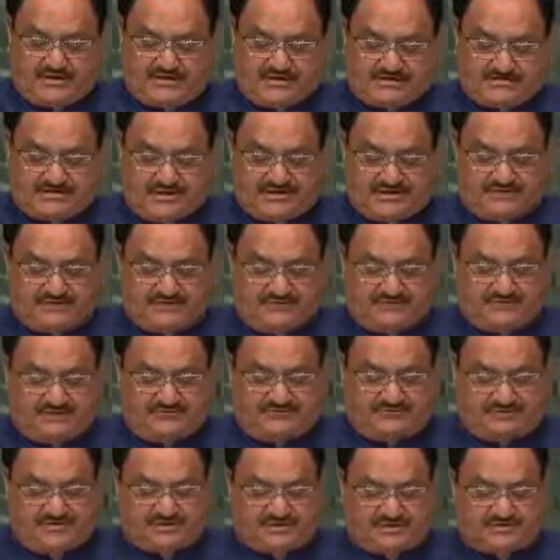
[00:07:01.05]
can
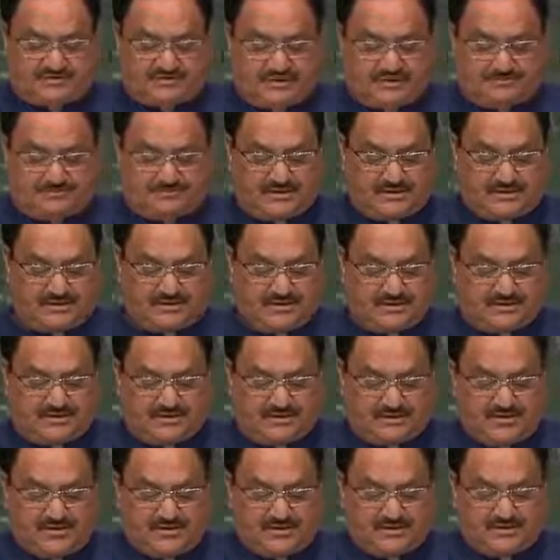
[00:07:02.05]
decisively finish the
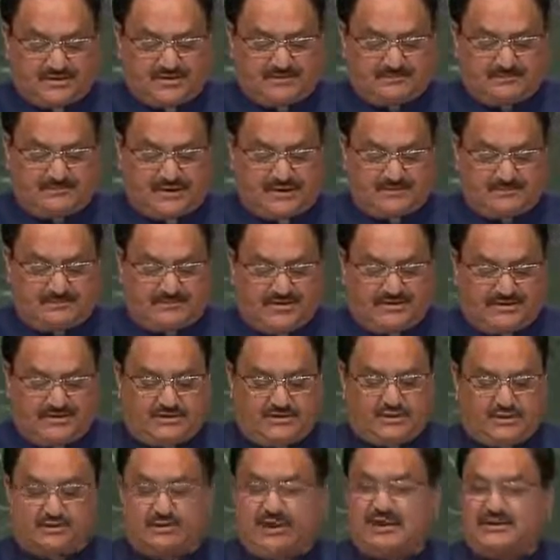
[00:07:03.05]
epidemic is by
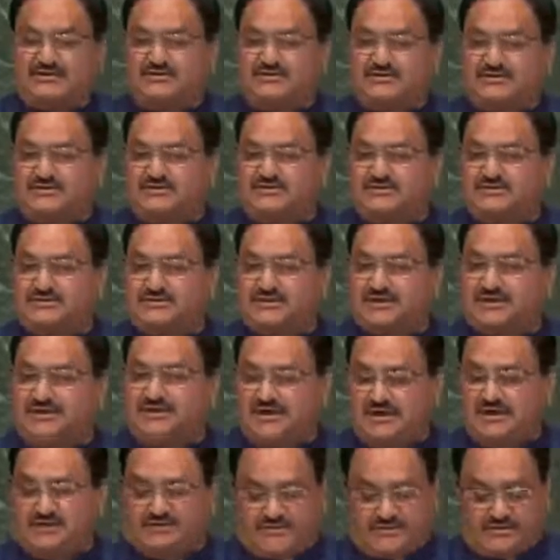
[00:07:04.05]
being united
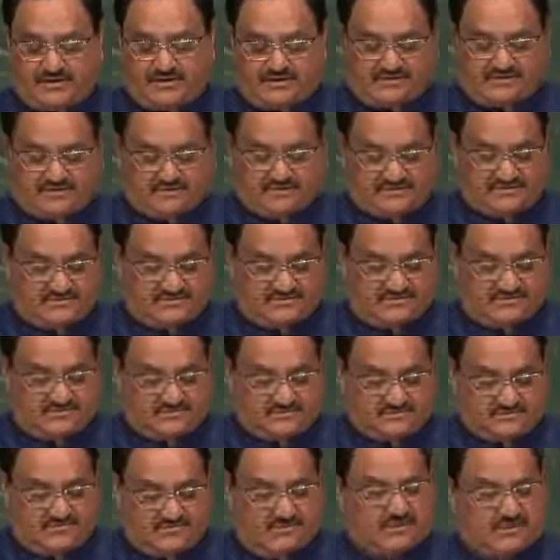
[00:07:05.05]
in our
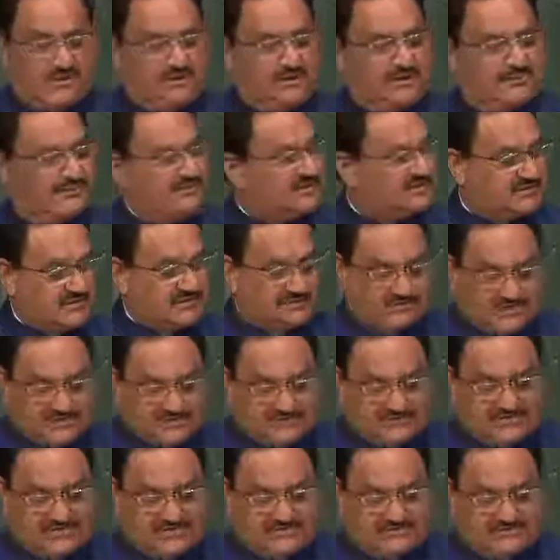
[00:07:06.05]
efforts. Mr.
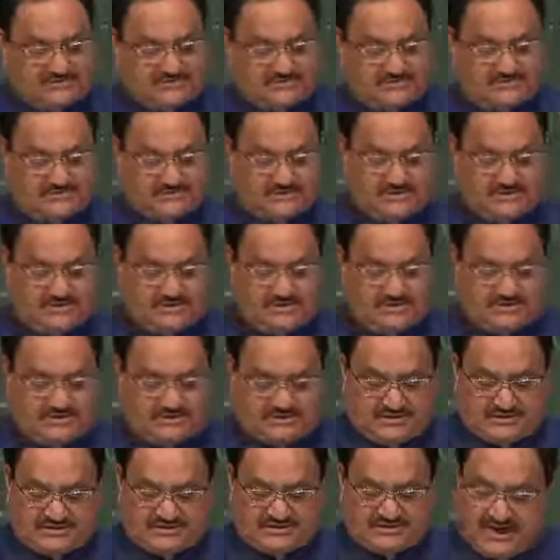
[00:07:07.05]
President,
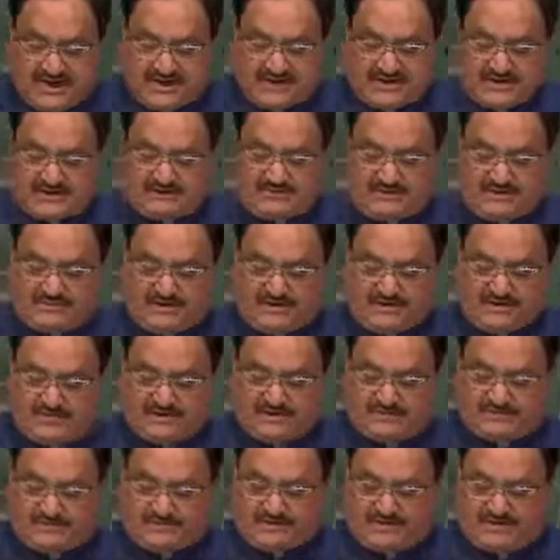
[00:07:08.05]
this high-level
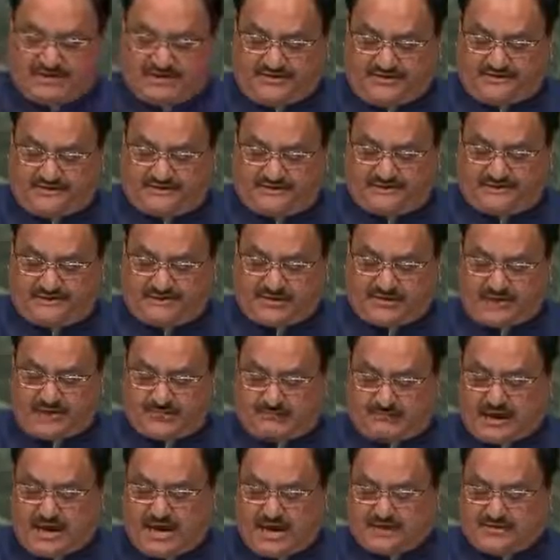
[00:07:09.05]
meeting will leave
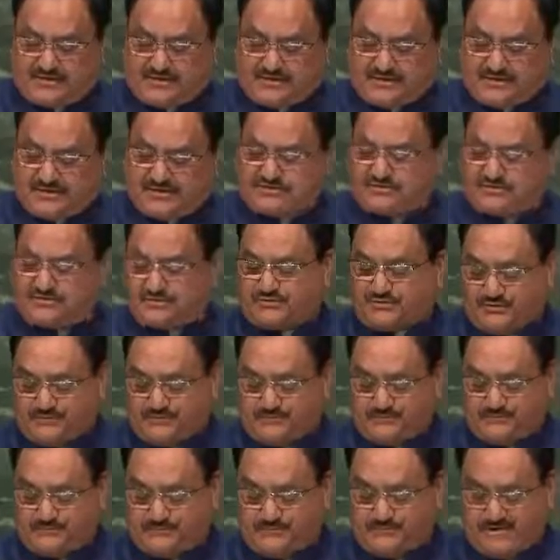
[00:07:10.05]
a mark in
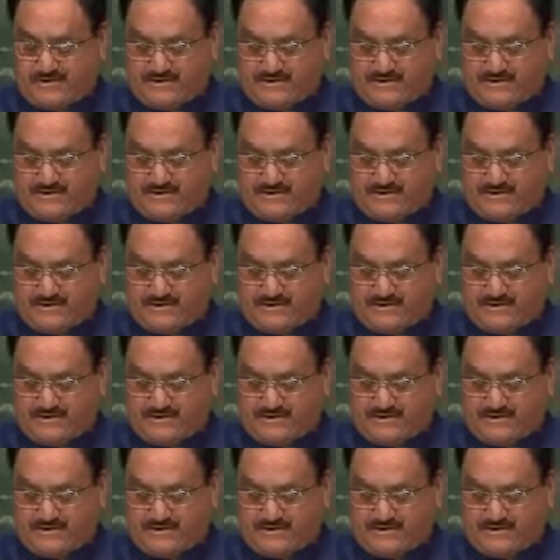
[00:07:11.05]
history.